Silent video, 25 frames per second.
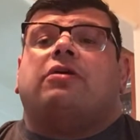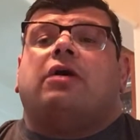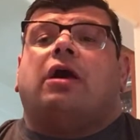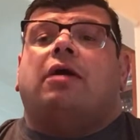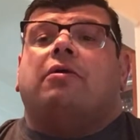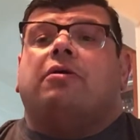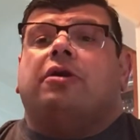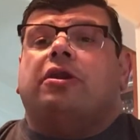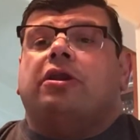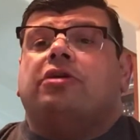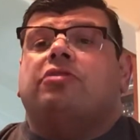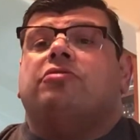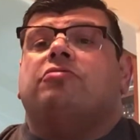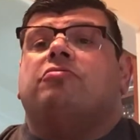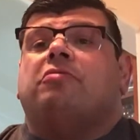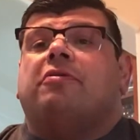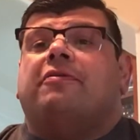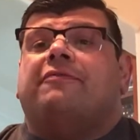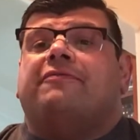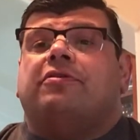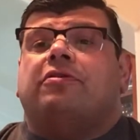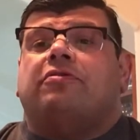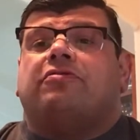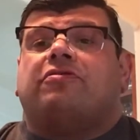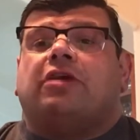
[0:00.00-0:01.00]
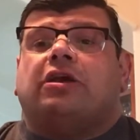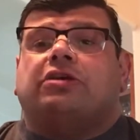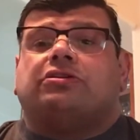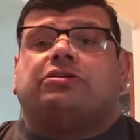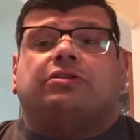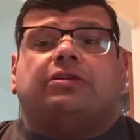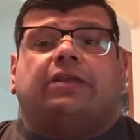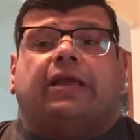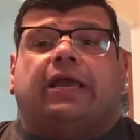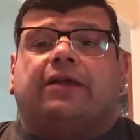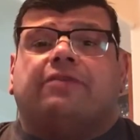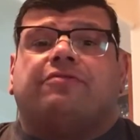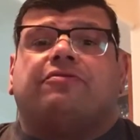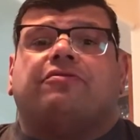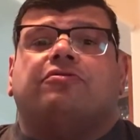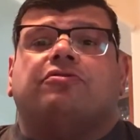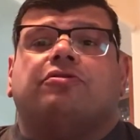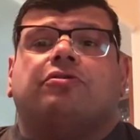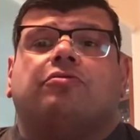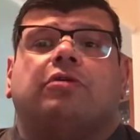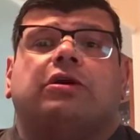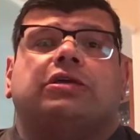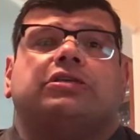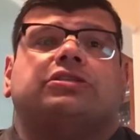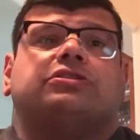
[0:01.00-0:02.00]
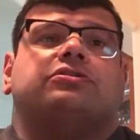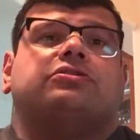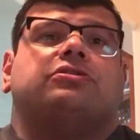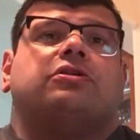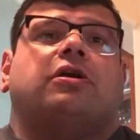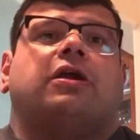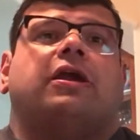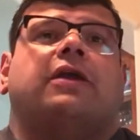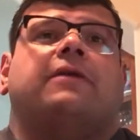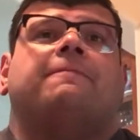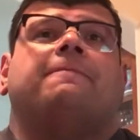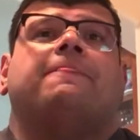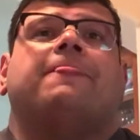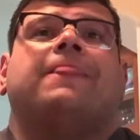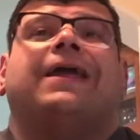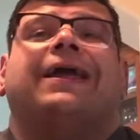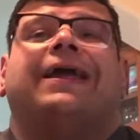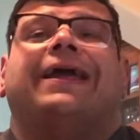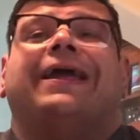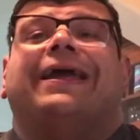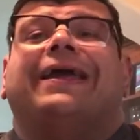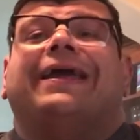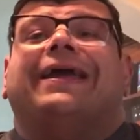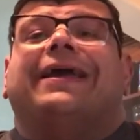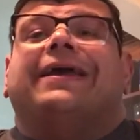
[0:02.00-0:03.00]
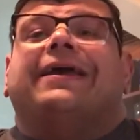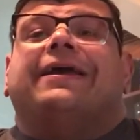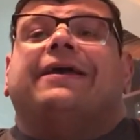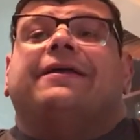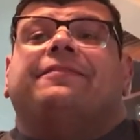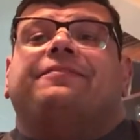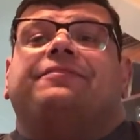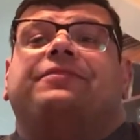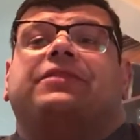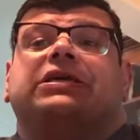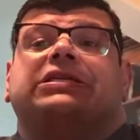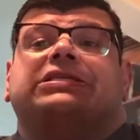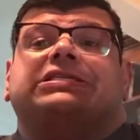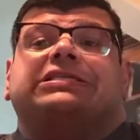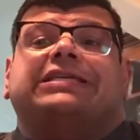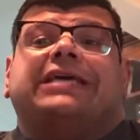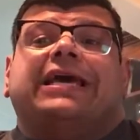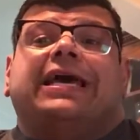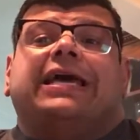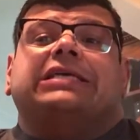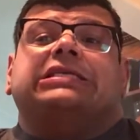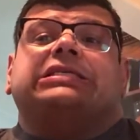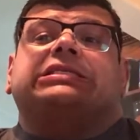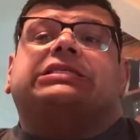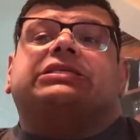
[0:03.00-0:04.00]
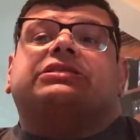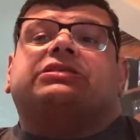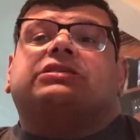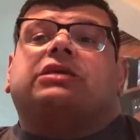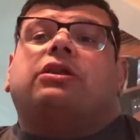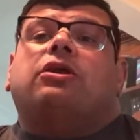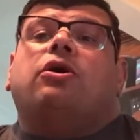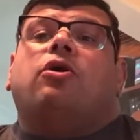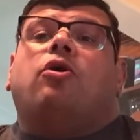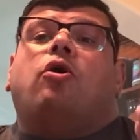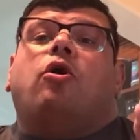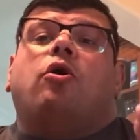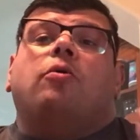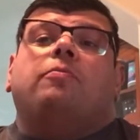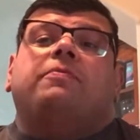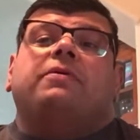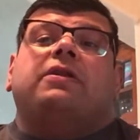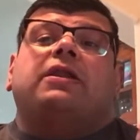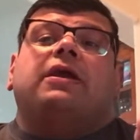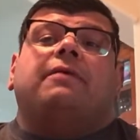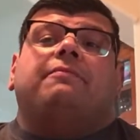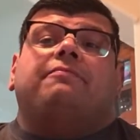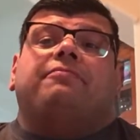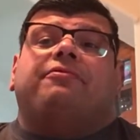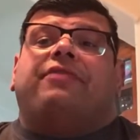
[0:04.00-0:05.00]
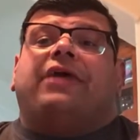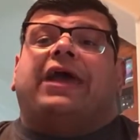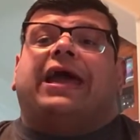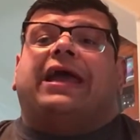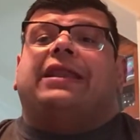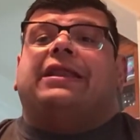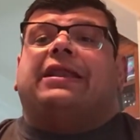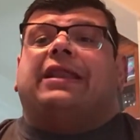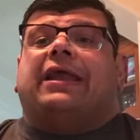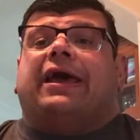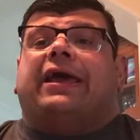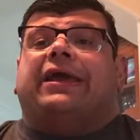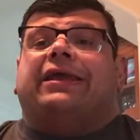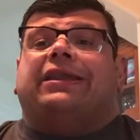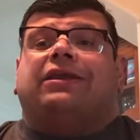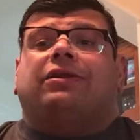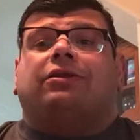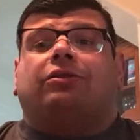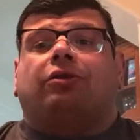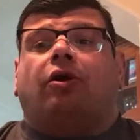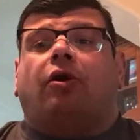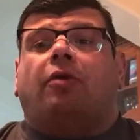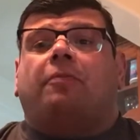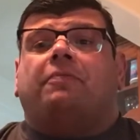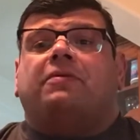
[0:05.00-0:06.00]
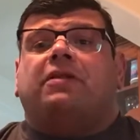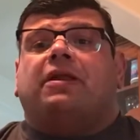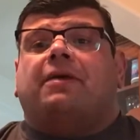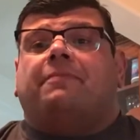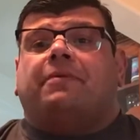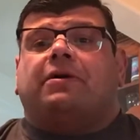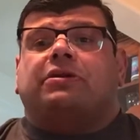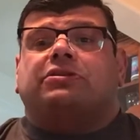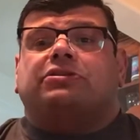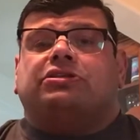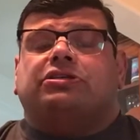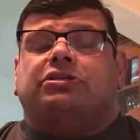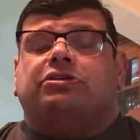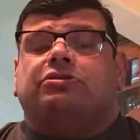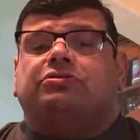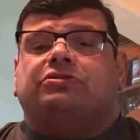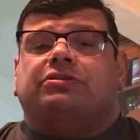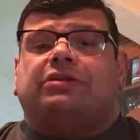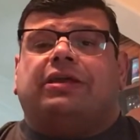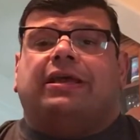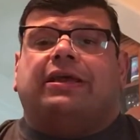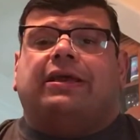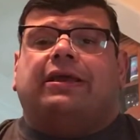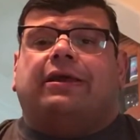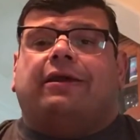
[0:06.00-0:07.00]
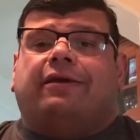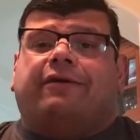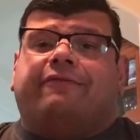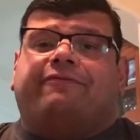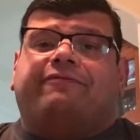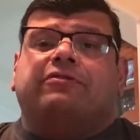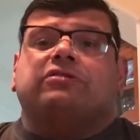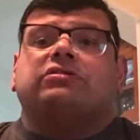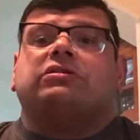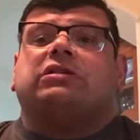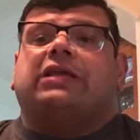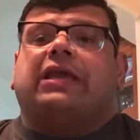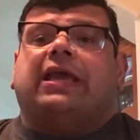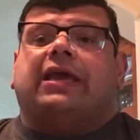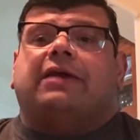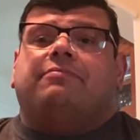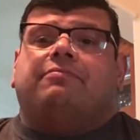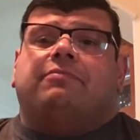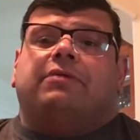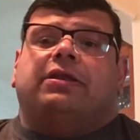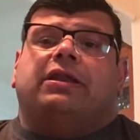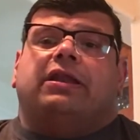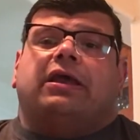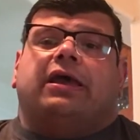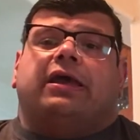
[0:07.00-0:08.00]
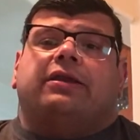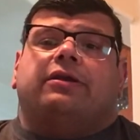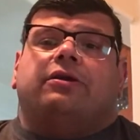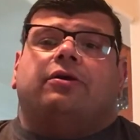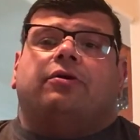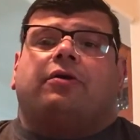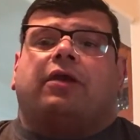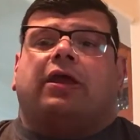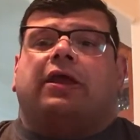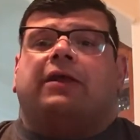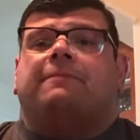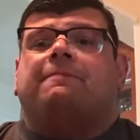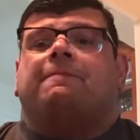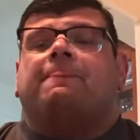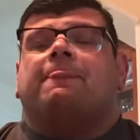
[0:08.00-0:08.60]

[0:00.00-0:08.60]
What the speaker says: I'm going to do a review session to answer your questions, okay? The test is going to open up that night. It'll open up on Tuesday, officially at midnight, okay?